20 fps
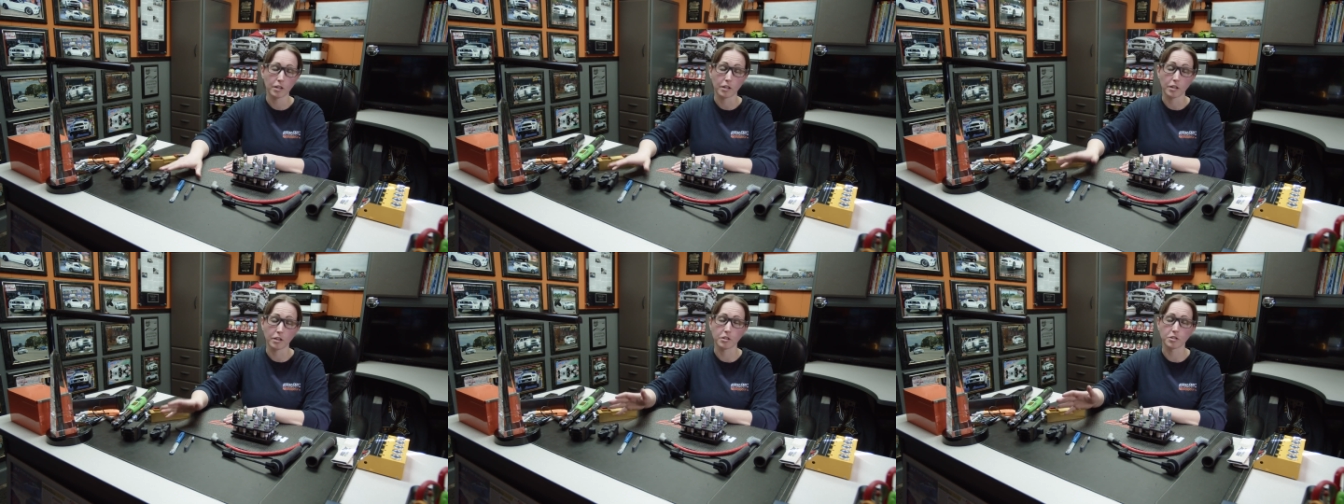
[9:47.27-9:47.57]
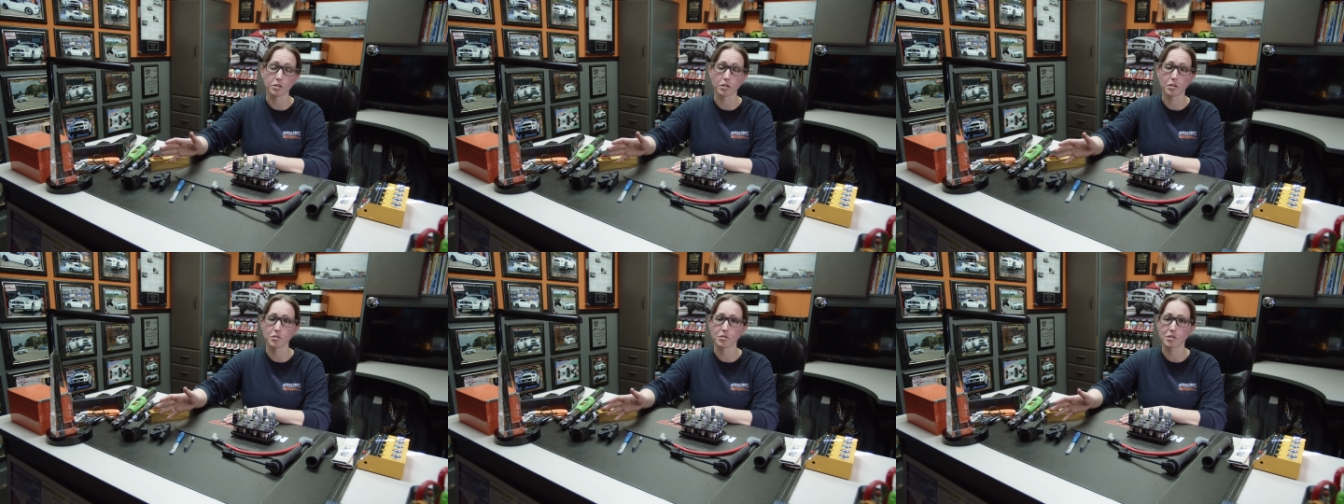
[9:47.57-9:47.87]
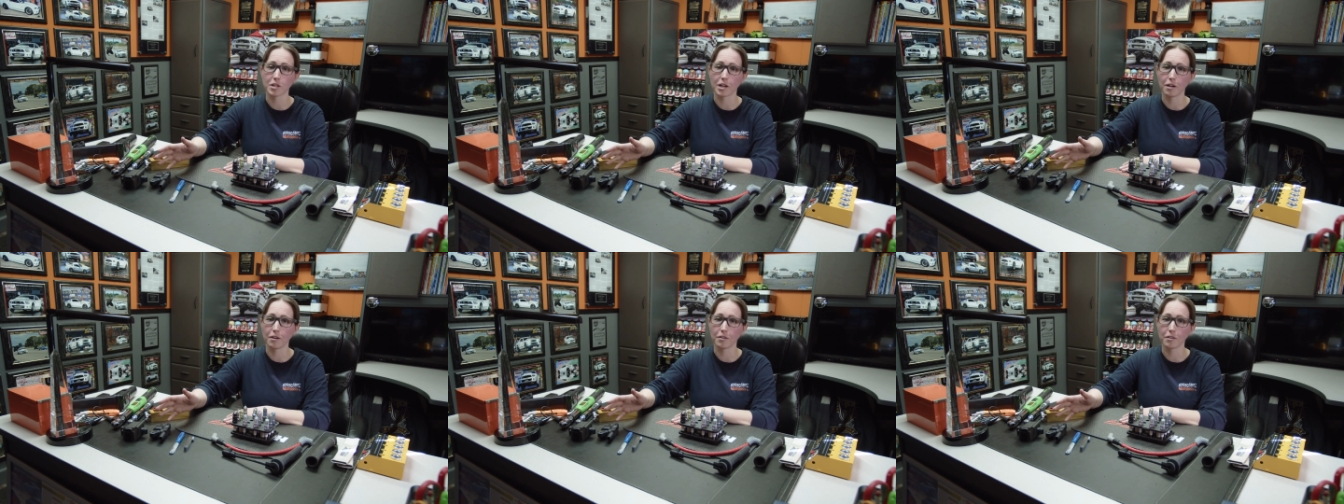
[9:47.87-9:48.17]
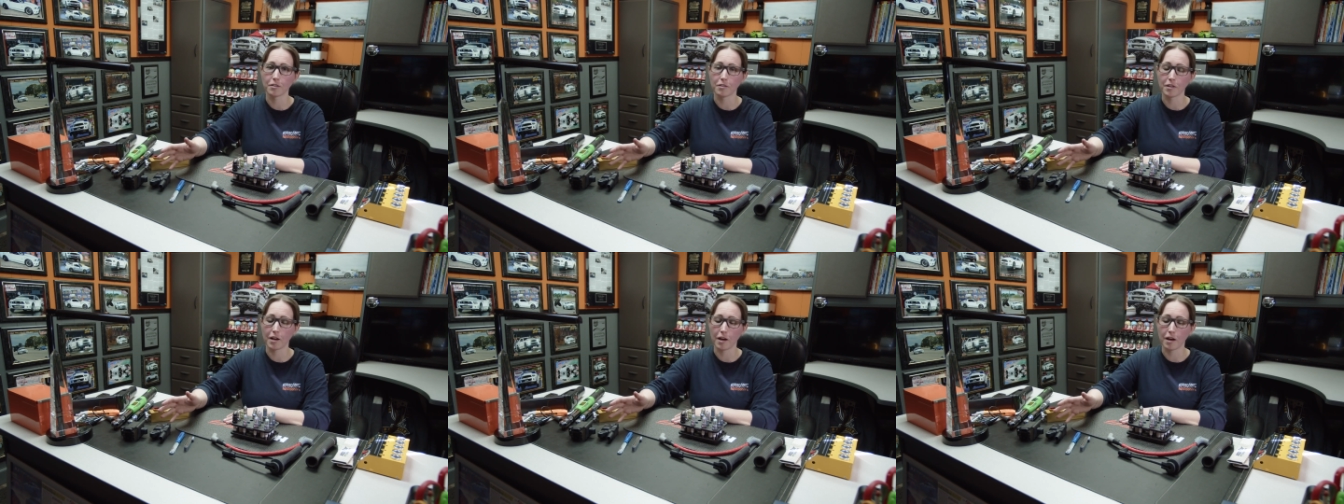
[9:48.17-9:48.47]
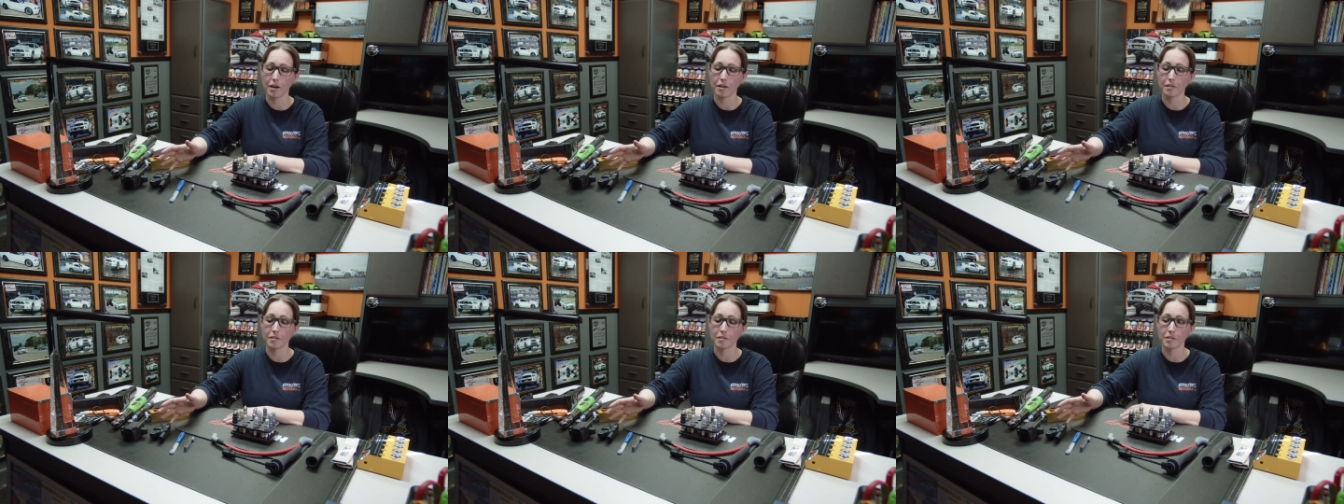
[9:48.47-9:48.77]
and it turns out
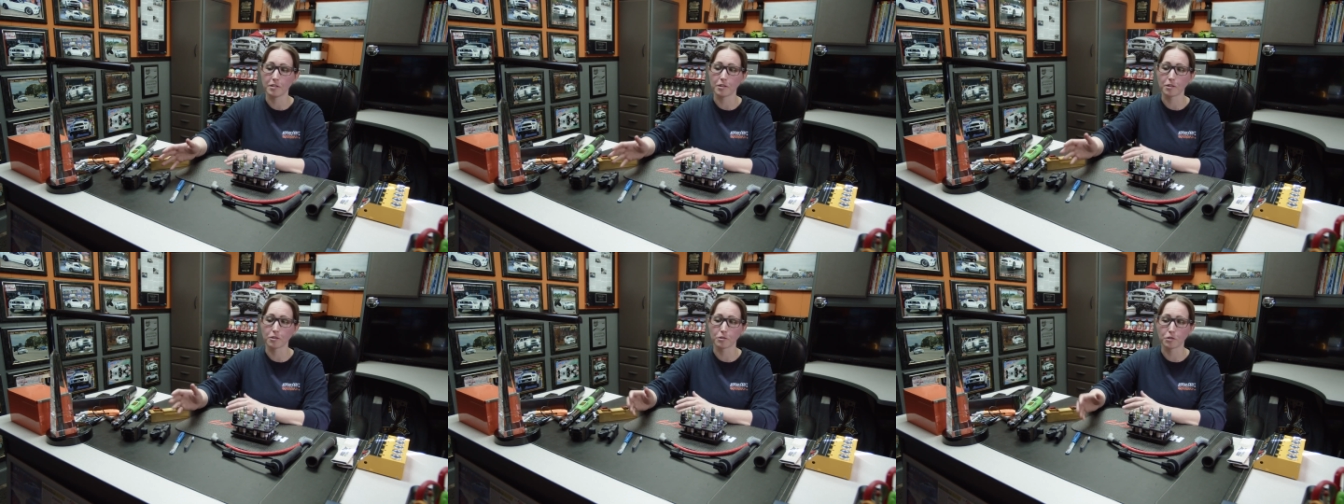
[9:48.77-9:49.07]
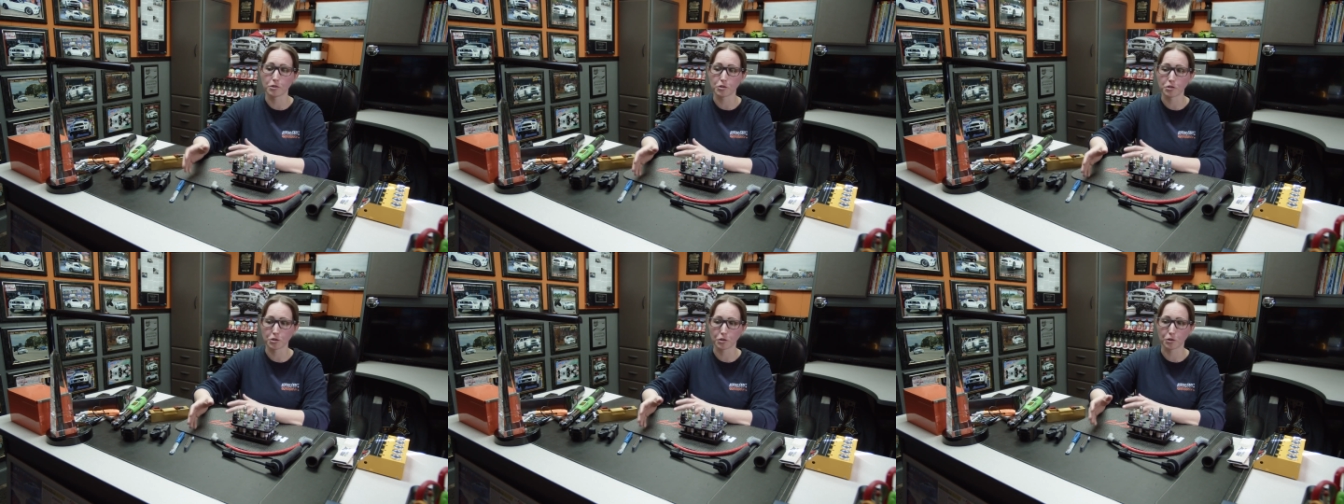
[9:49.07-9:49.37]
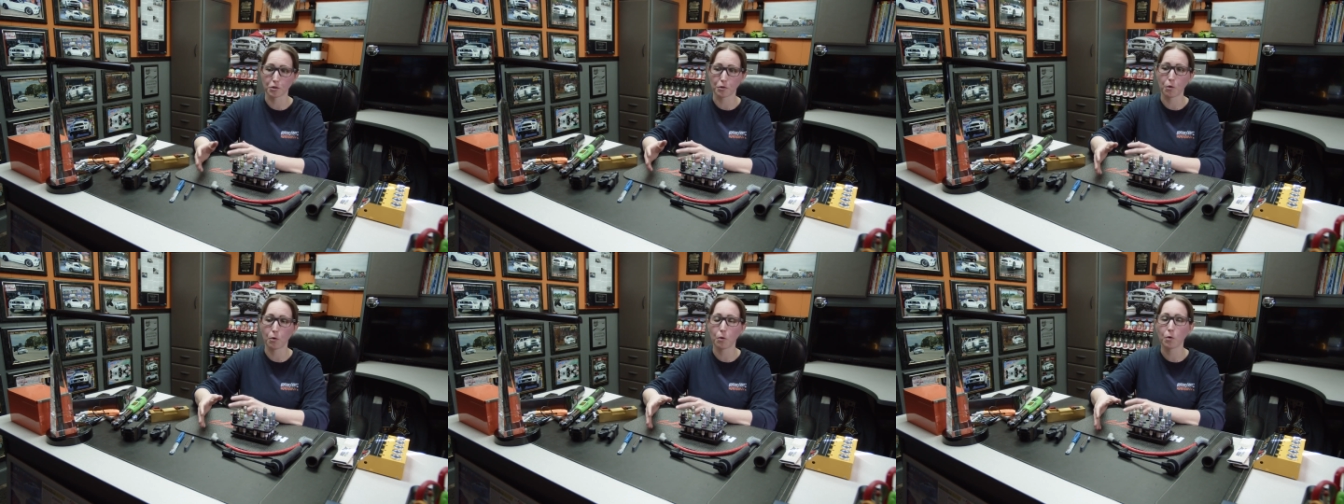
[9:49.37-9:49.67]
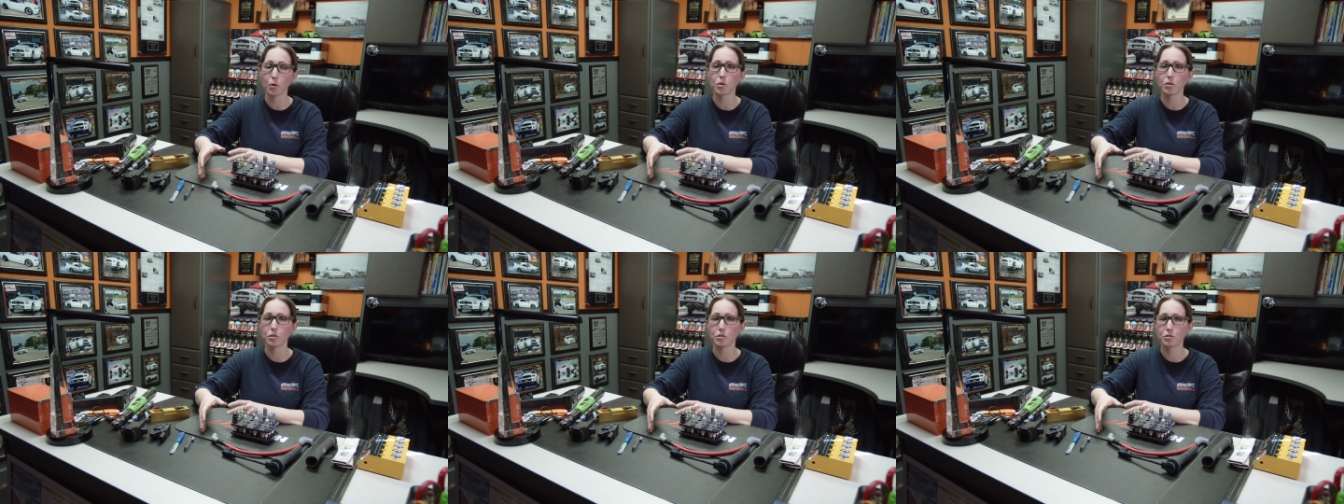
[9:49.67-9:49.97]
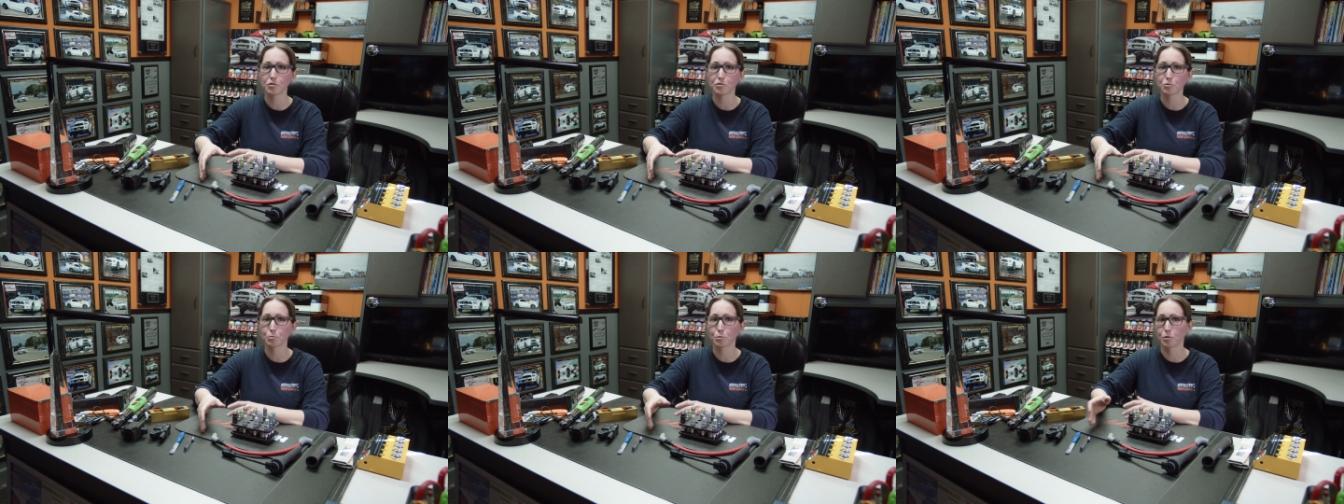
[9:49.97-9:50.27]
that the ignition coils